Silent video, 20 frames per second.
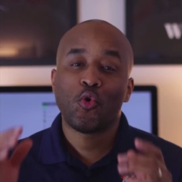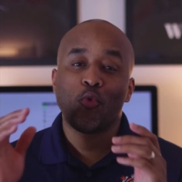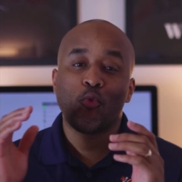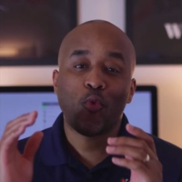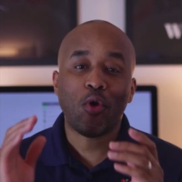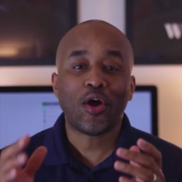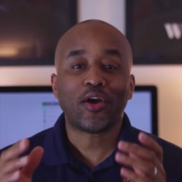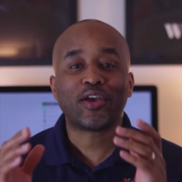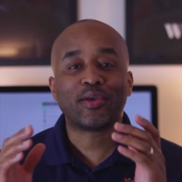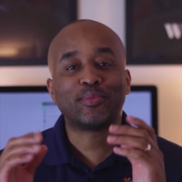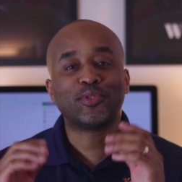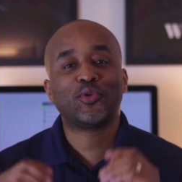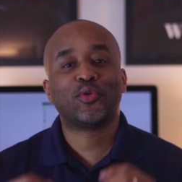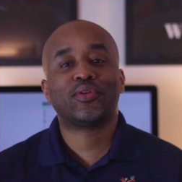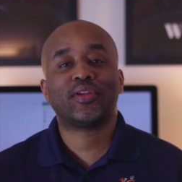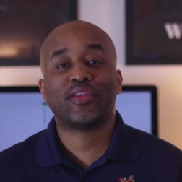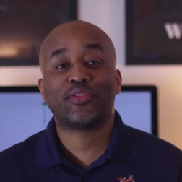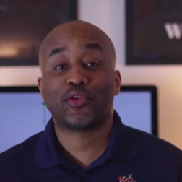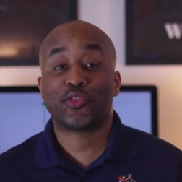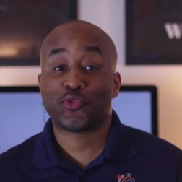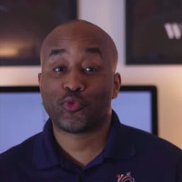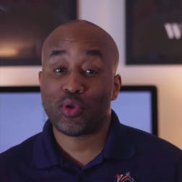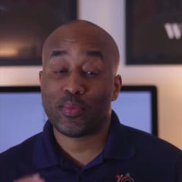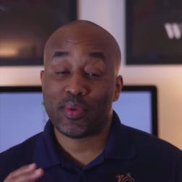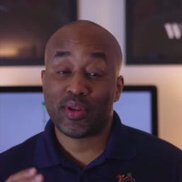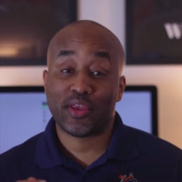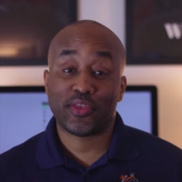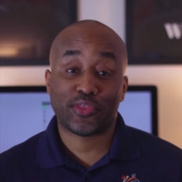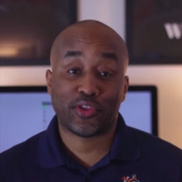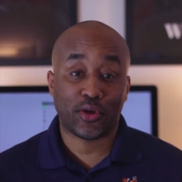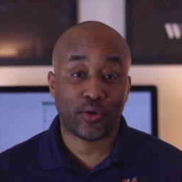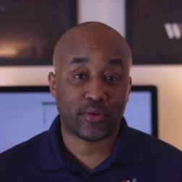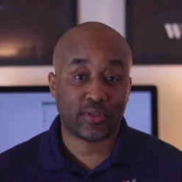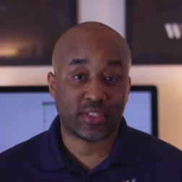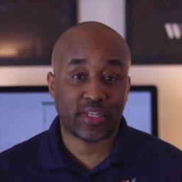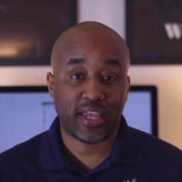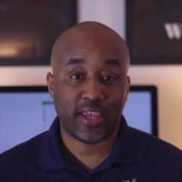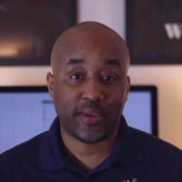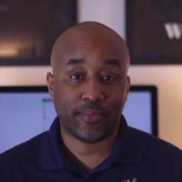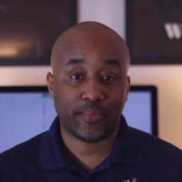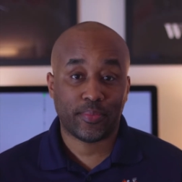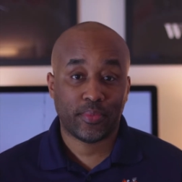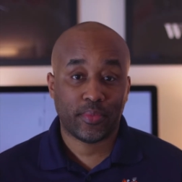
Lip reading: Welcome to another 3-Minute Thursday.